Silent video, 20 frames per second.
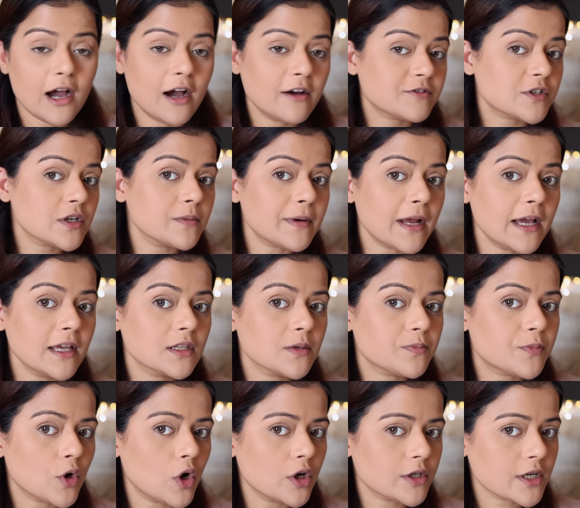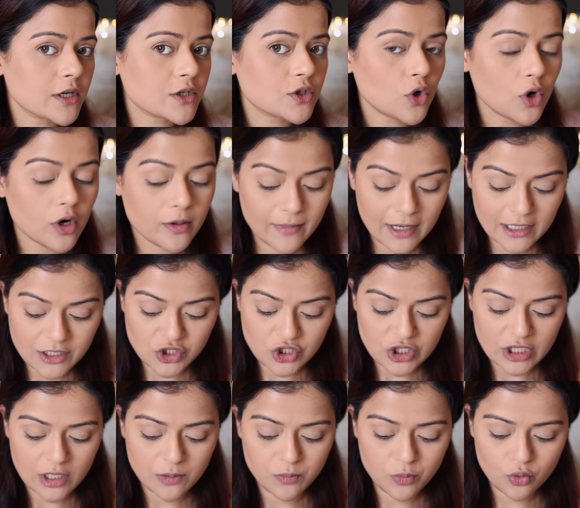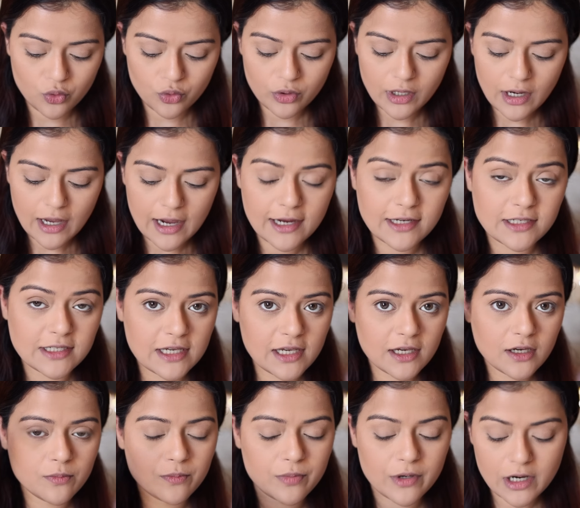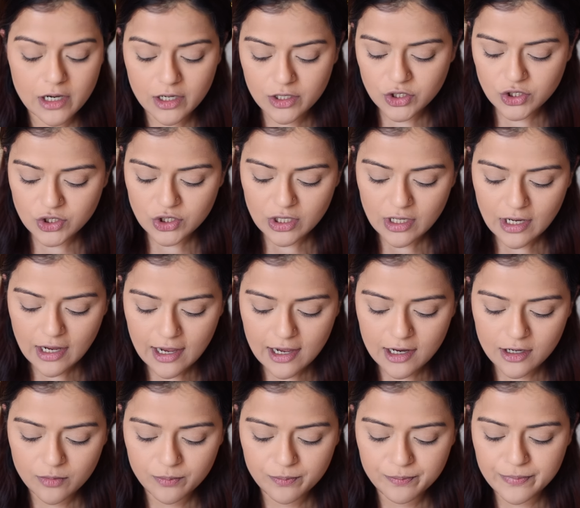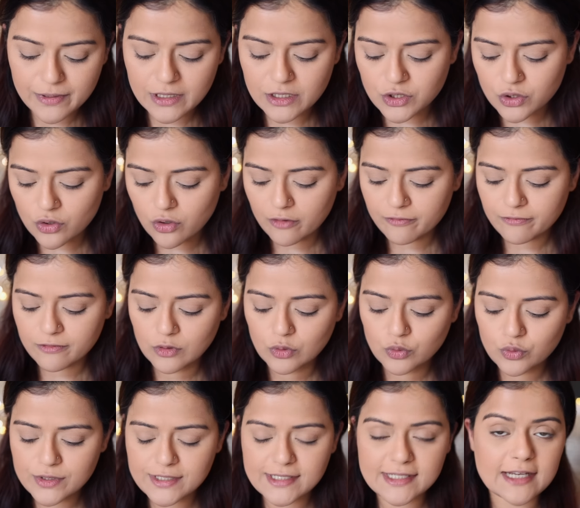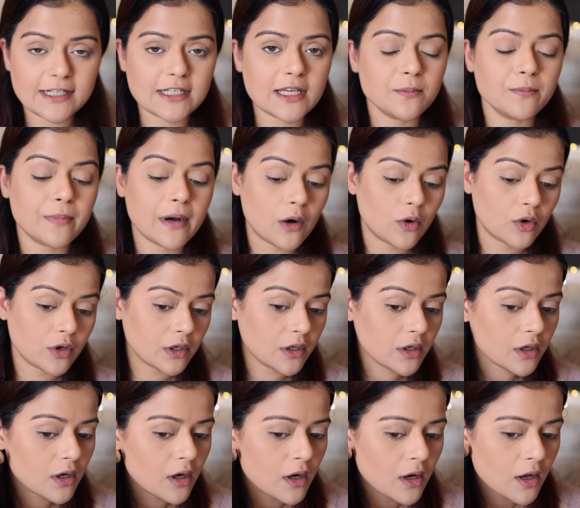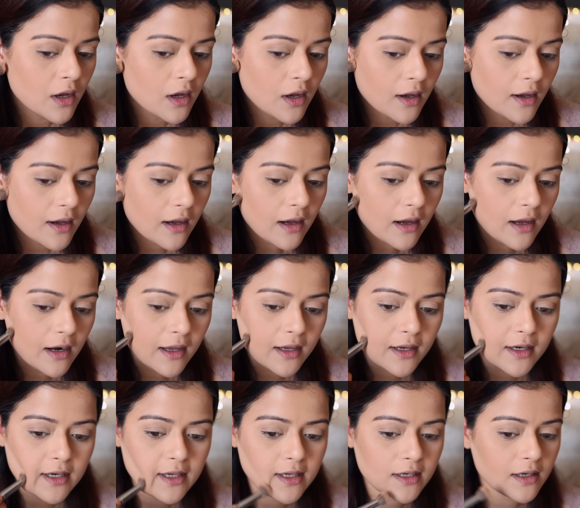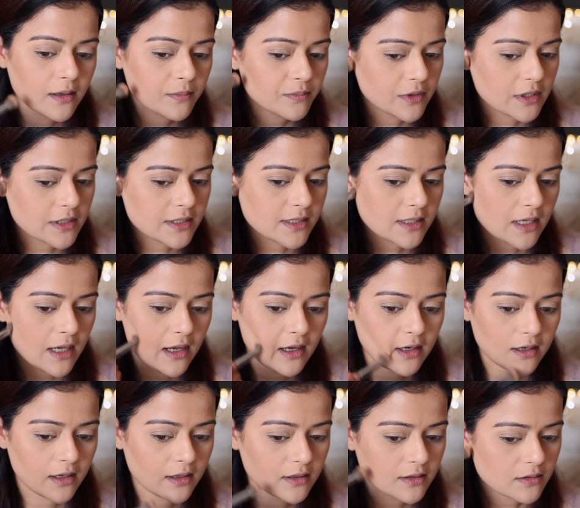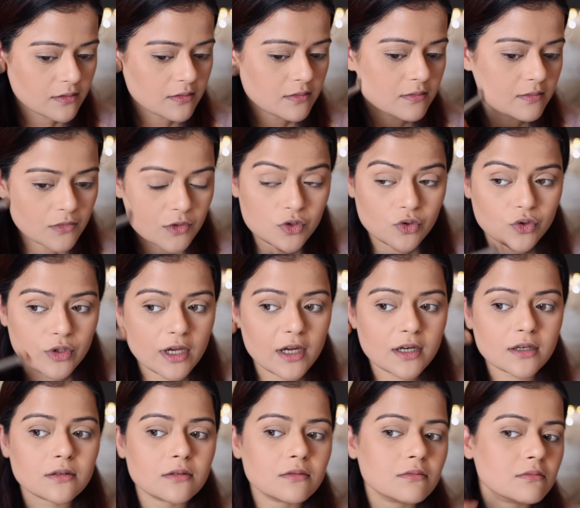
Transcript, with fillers: After applying the product on my cheekbone, I take a brush and a bit of loose setting powder and I clean up this area so that